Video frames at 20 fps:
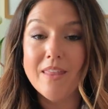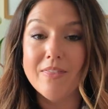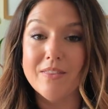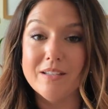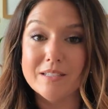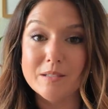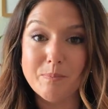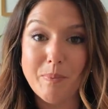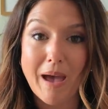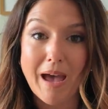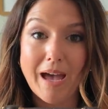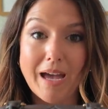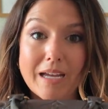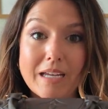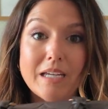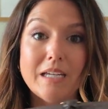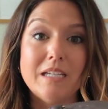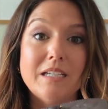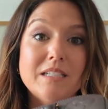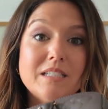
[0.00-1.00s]
This
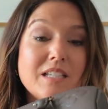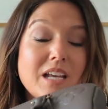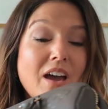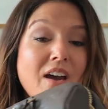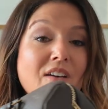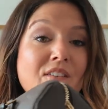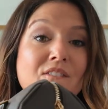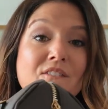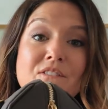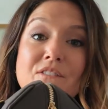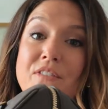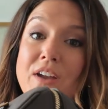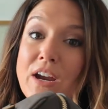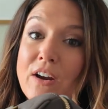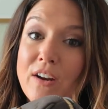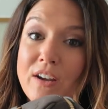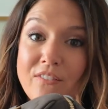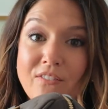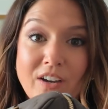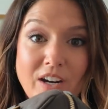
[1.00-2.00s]
bag is
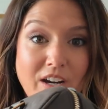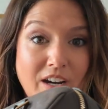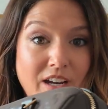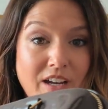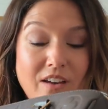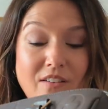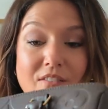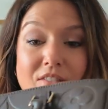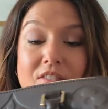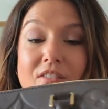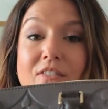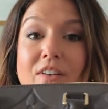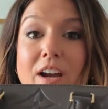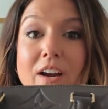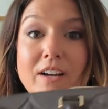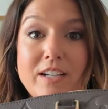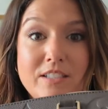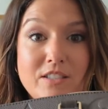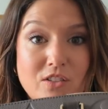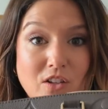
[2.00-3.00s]
very, very,
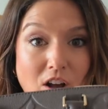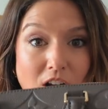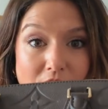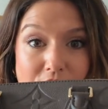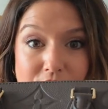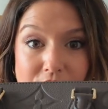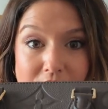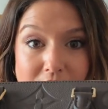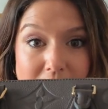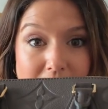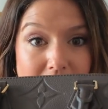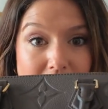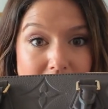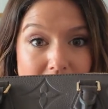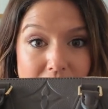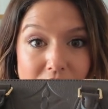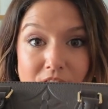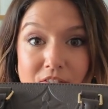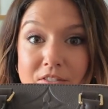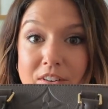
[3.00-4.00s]
very soft, like
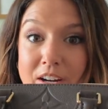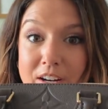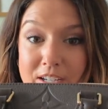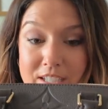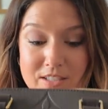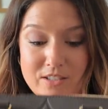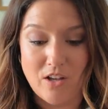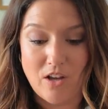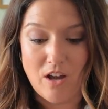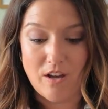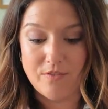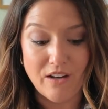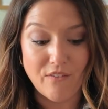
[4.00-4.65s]
very soft.